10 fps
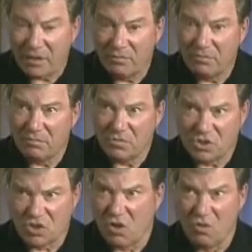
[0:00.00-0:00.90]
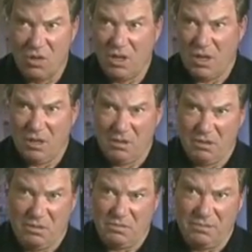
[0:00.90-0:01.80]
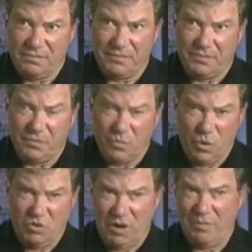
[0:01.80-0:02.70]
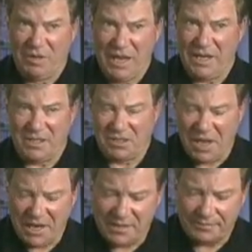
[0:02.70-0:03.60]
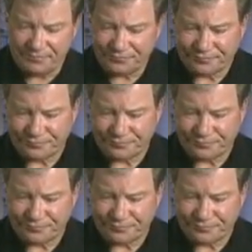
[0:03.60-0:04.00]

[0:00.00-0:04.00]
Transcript: And so we trembled at his sight.